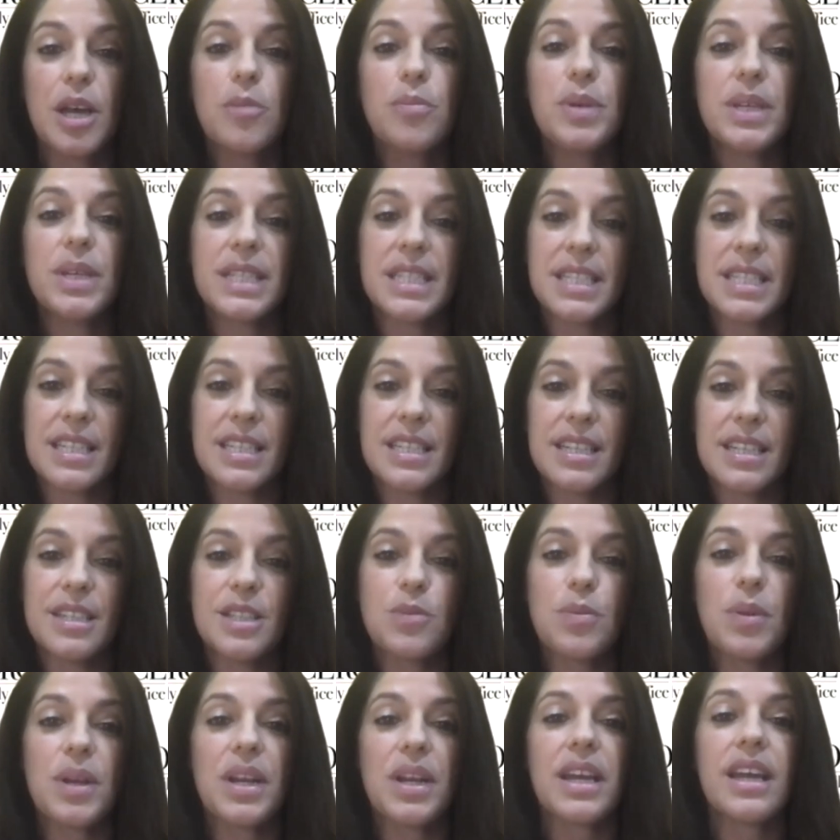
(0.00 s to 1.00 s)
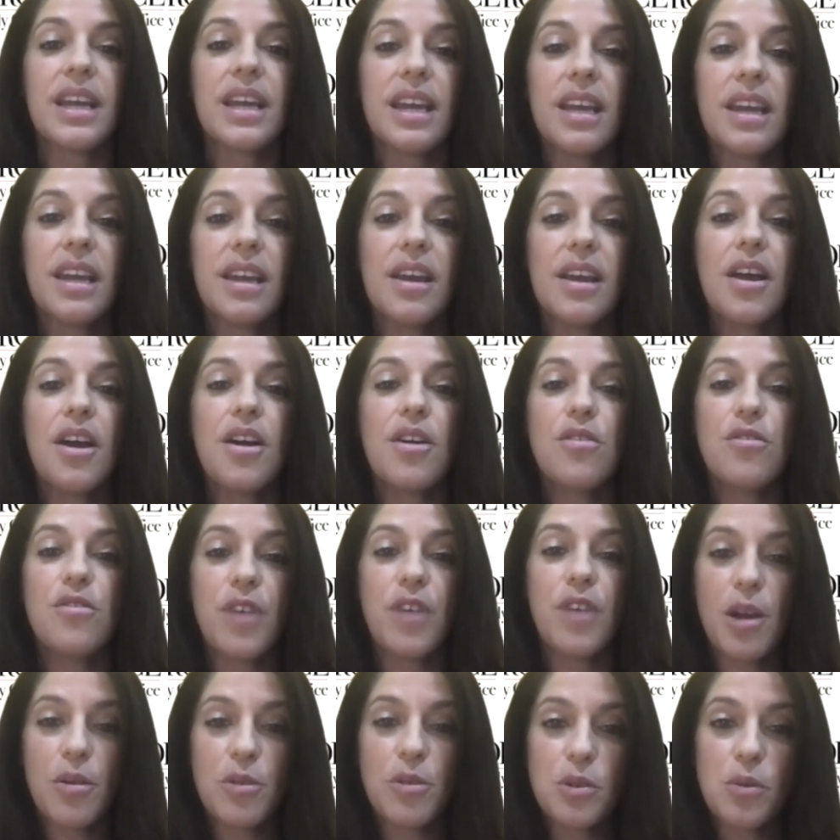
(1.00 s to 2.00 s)
businesses, but he
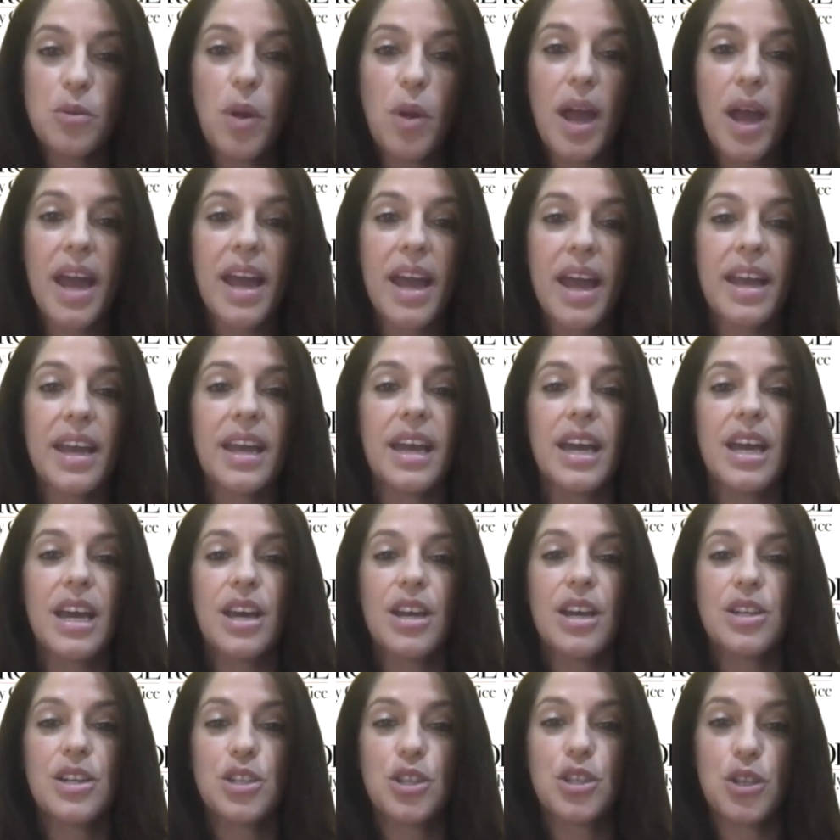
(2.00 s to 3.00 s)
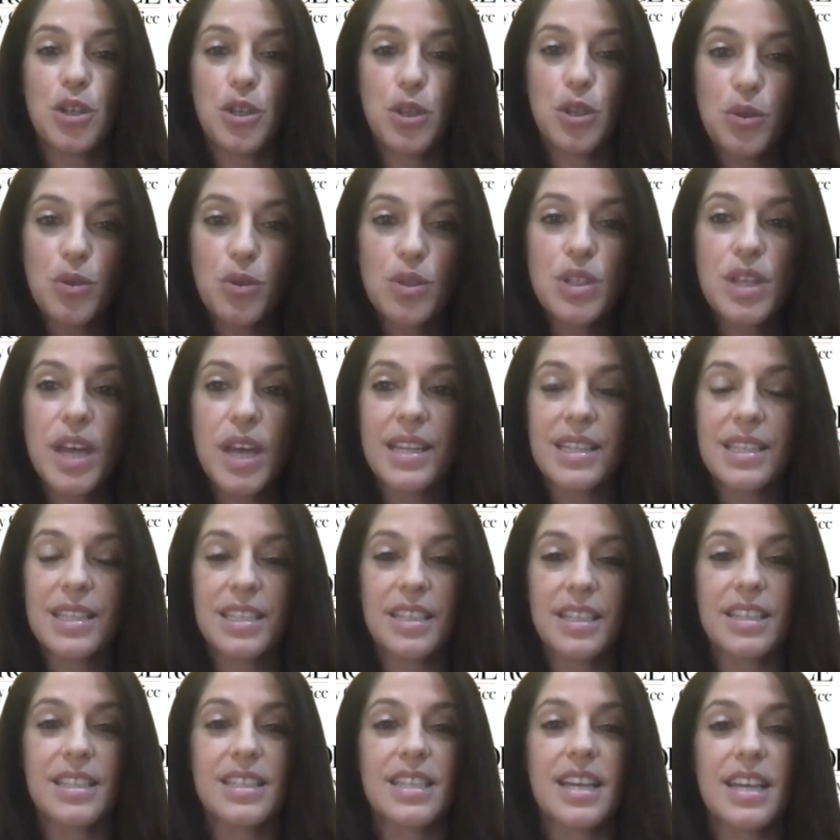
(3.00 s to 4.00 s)
found a way to use that
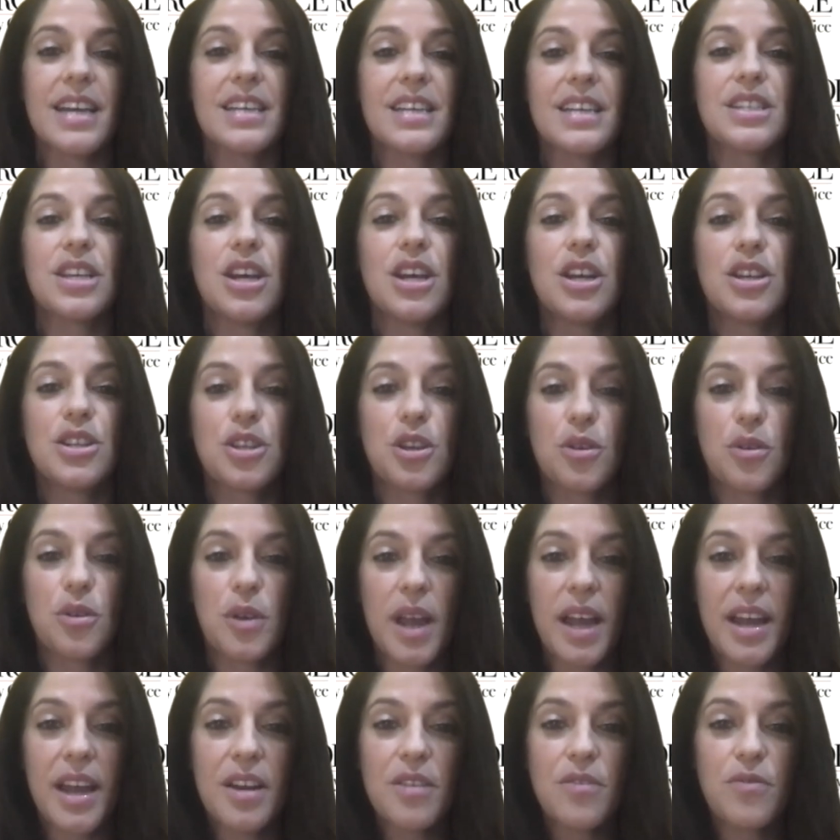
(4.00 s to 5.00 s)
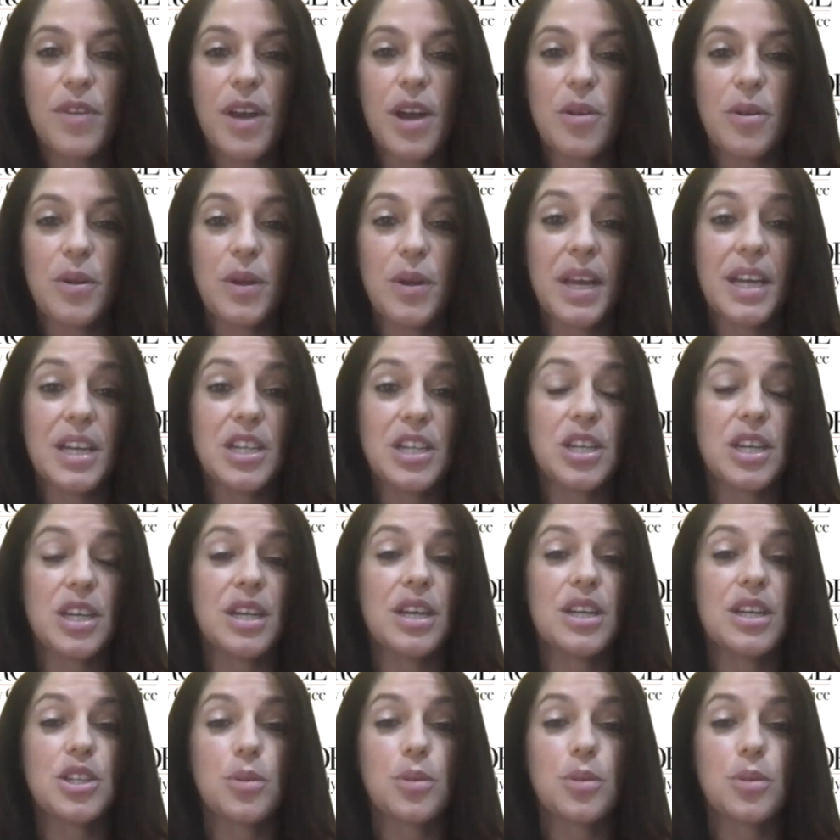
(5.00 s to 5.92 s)
success to create a foundation,